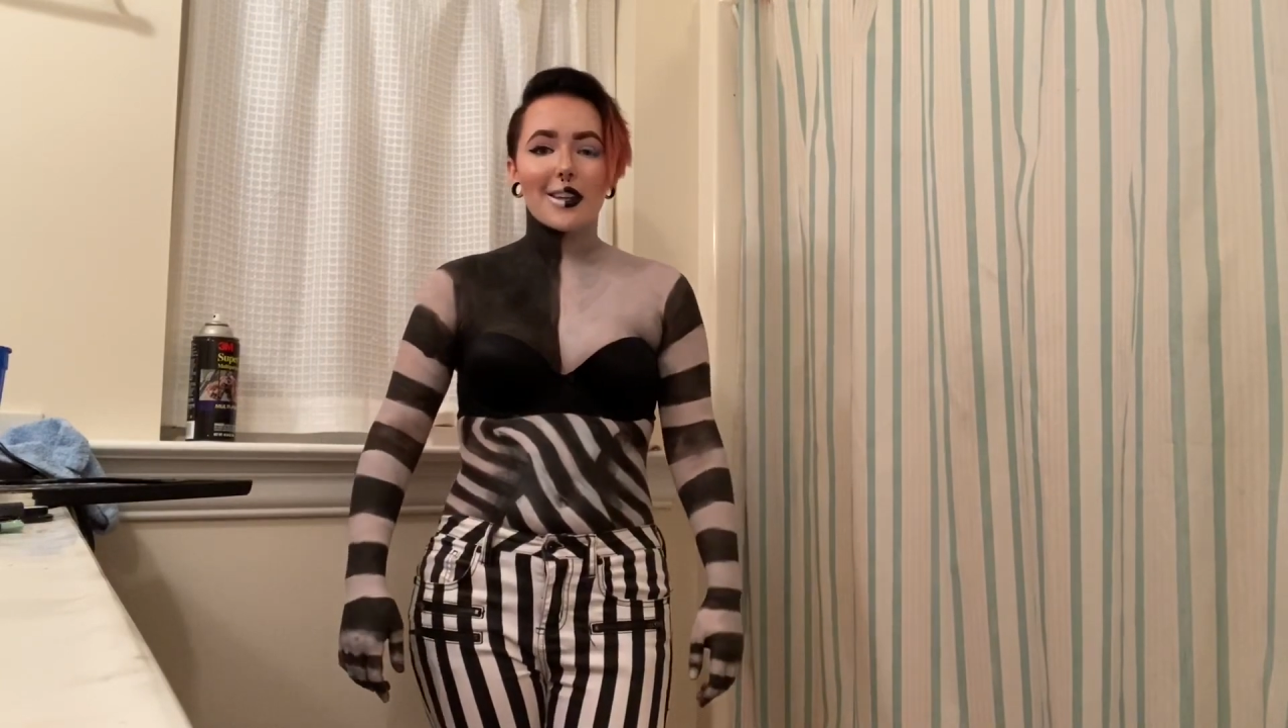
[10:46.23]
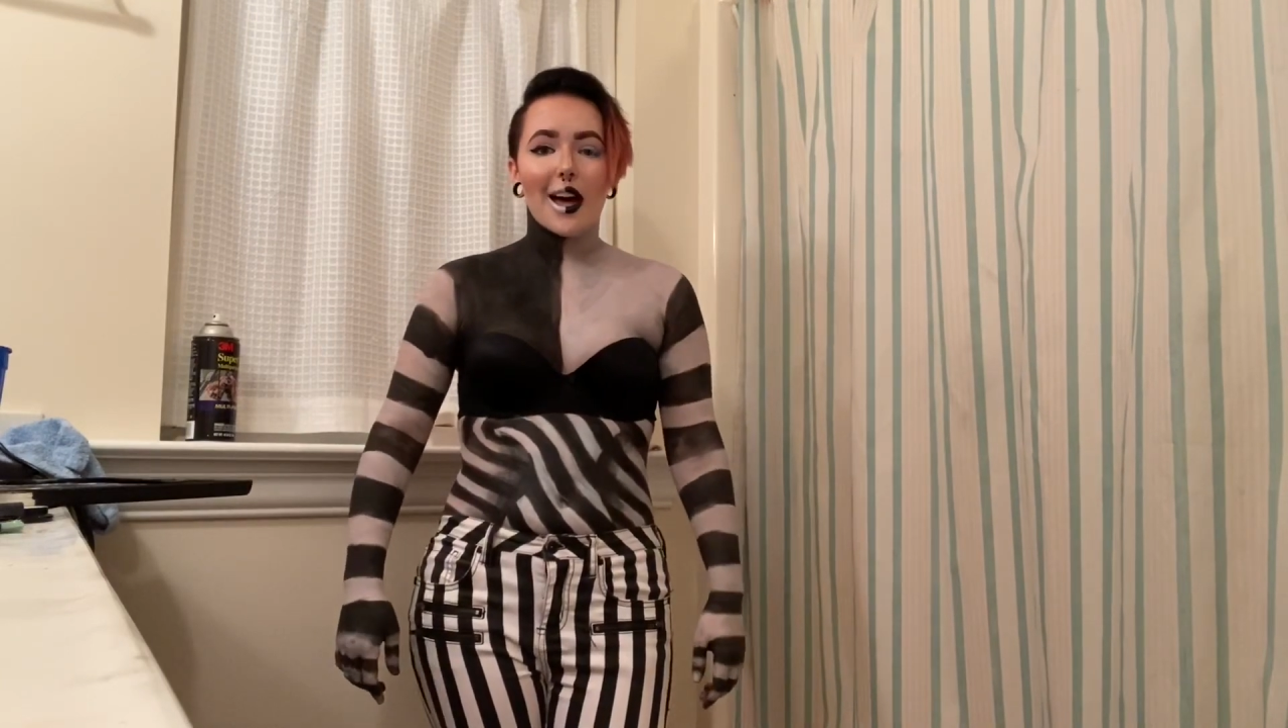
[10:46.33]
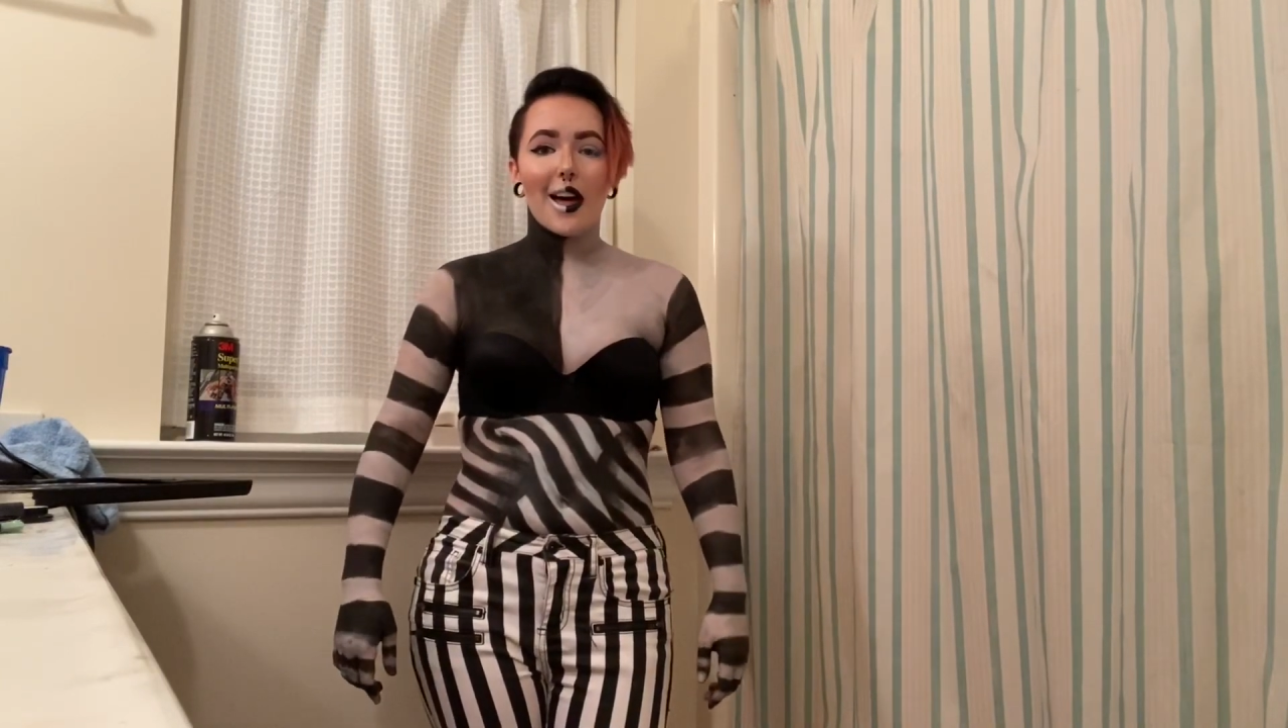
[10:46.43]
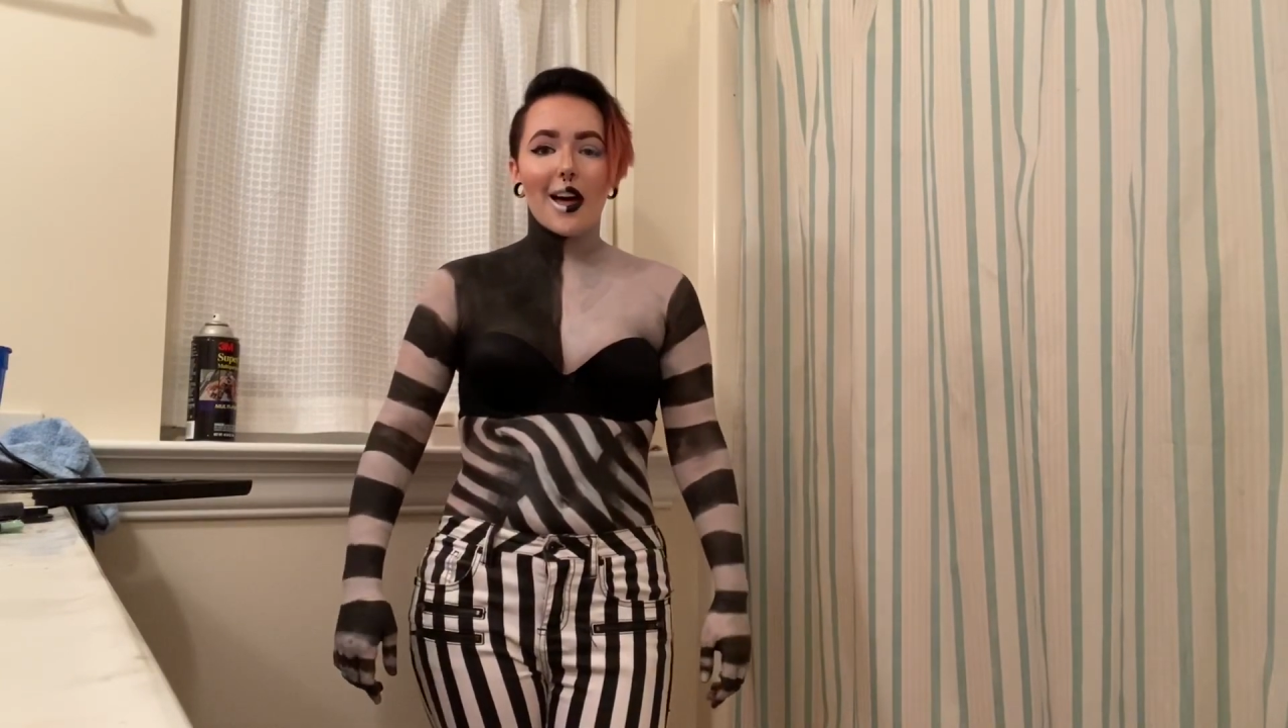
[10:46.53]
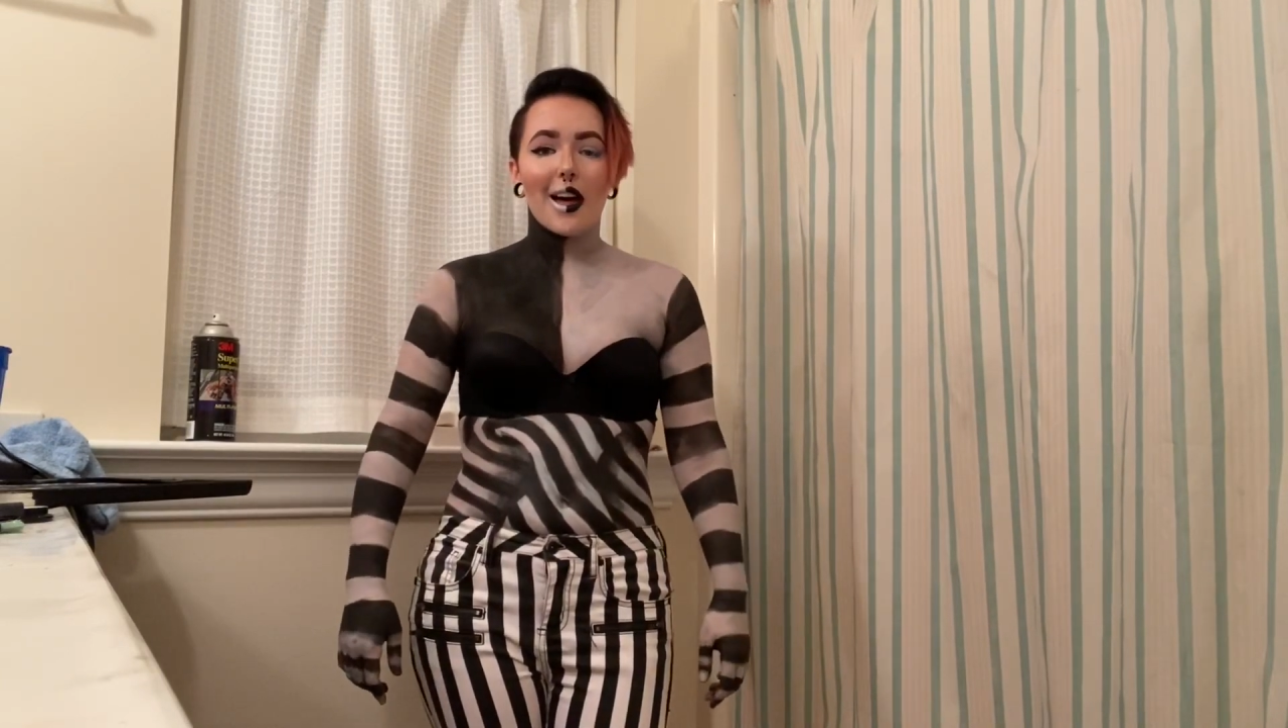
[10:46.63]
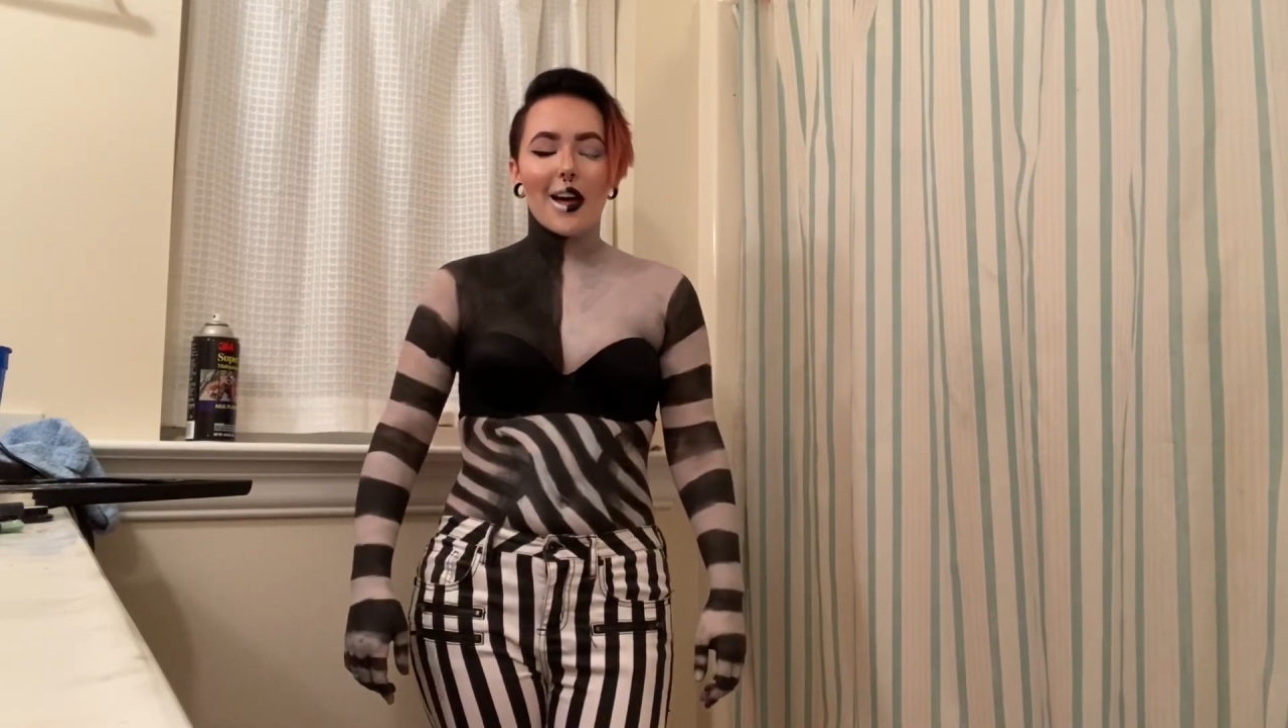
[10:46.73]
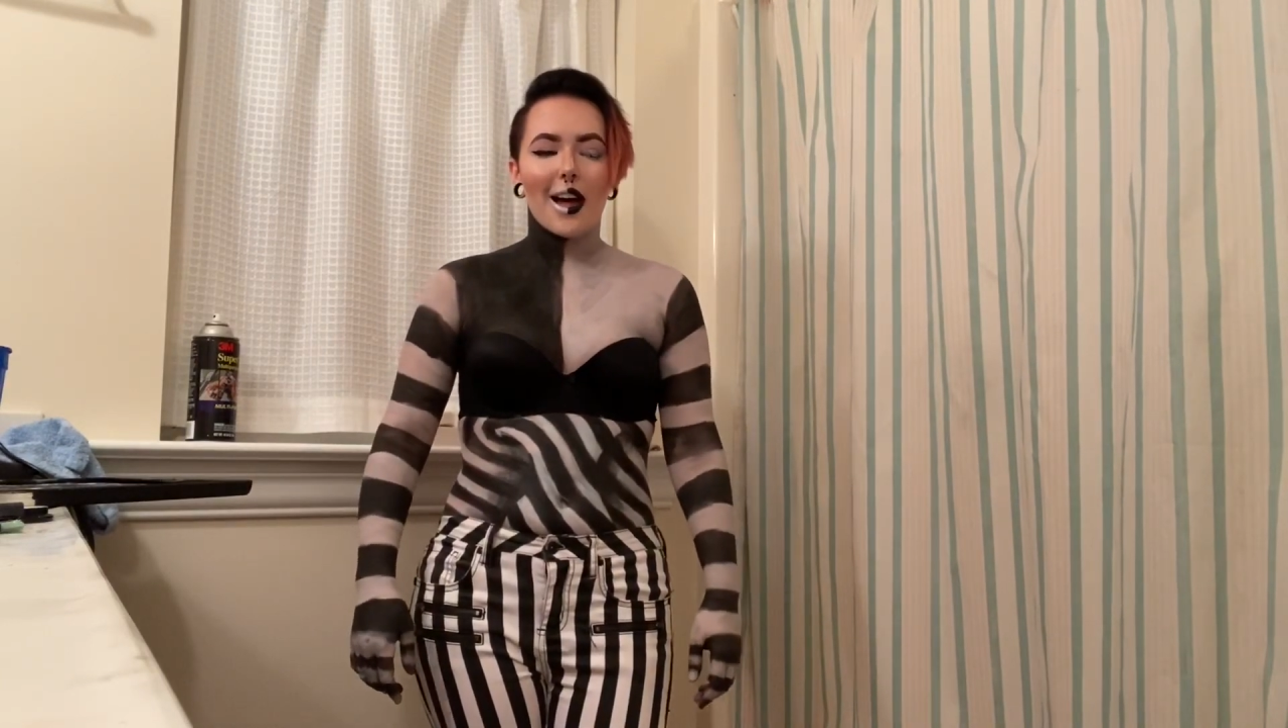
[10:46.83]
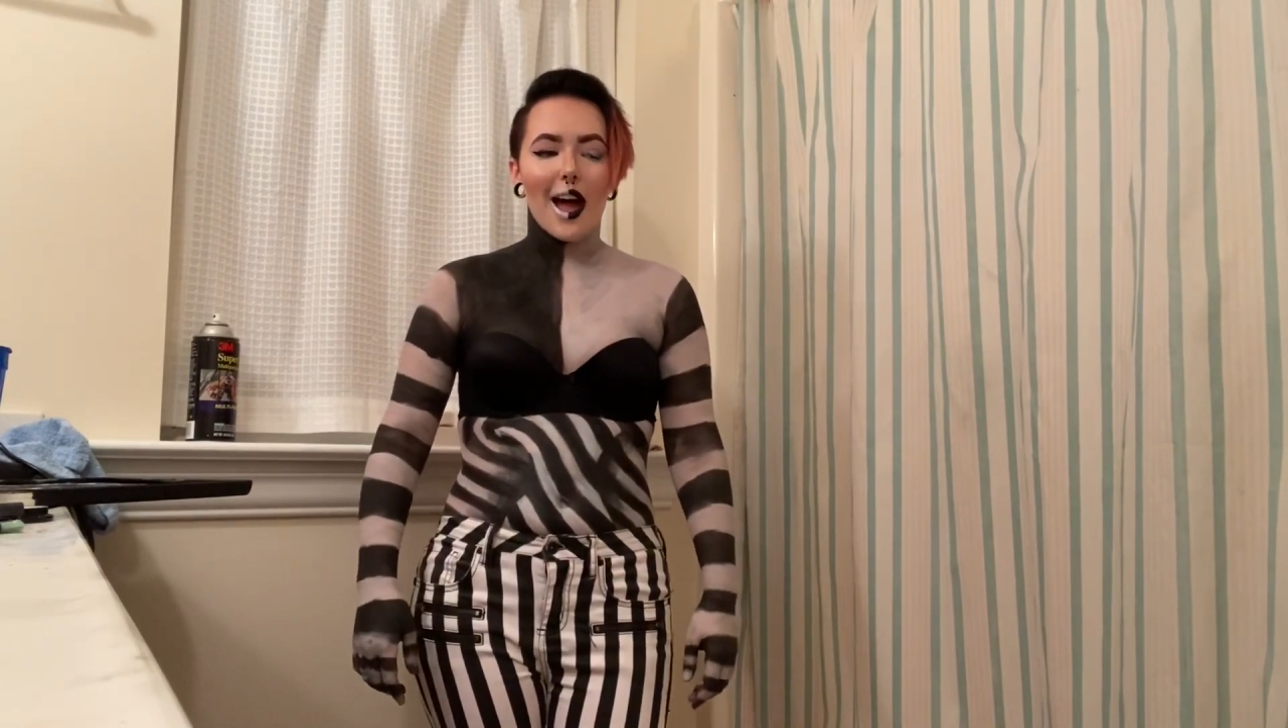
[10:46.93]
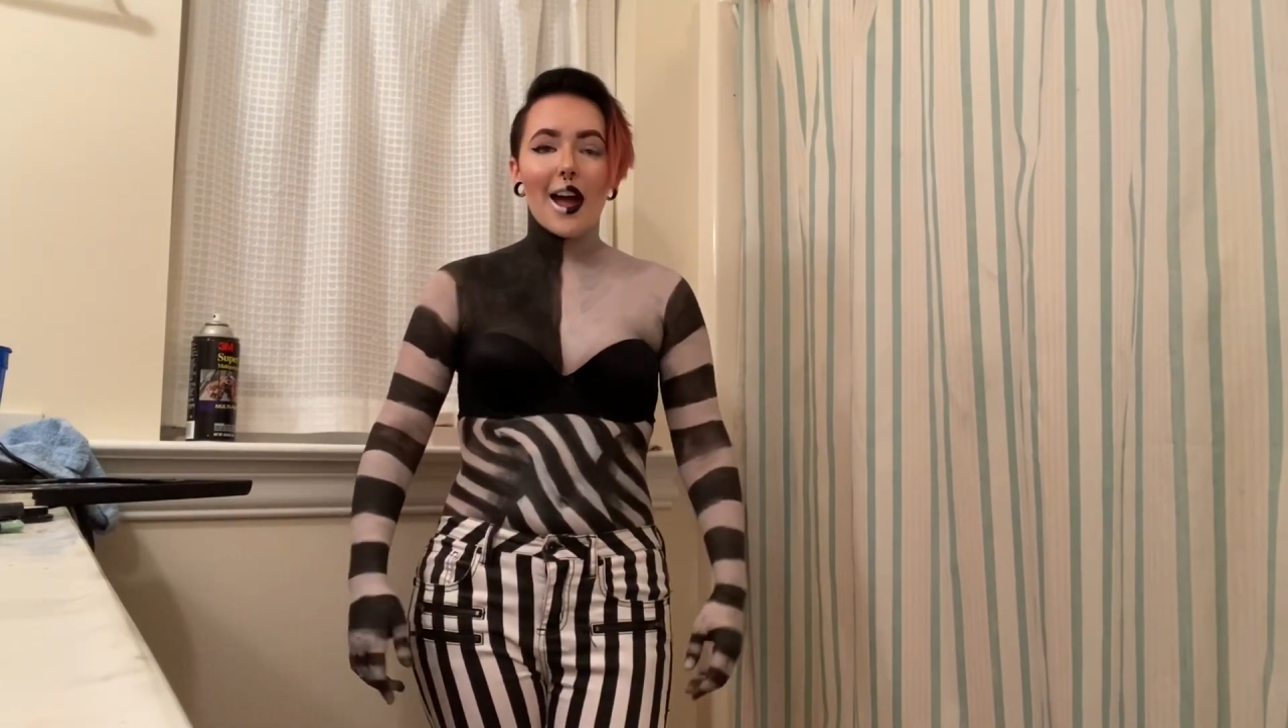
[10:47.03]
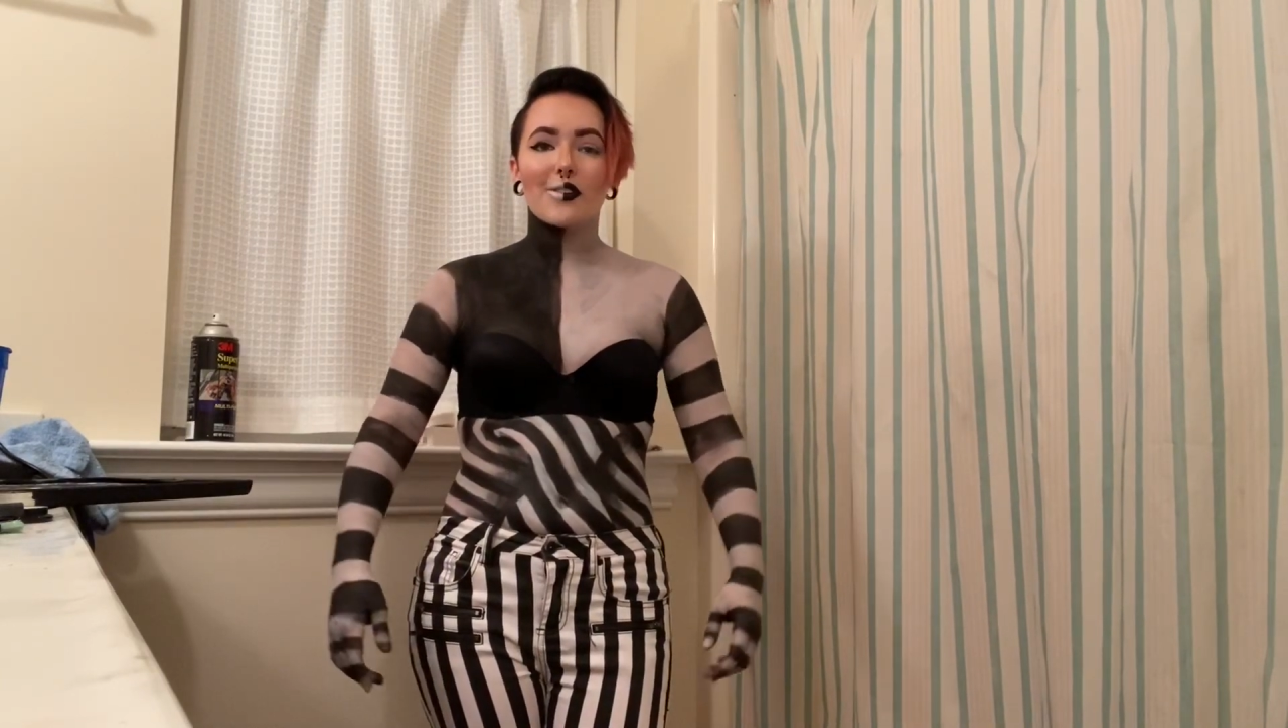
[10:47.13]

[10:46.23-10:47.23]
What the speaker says: I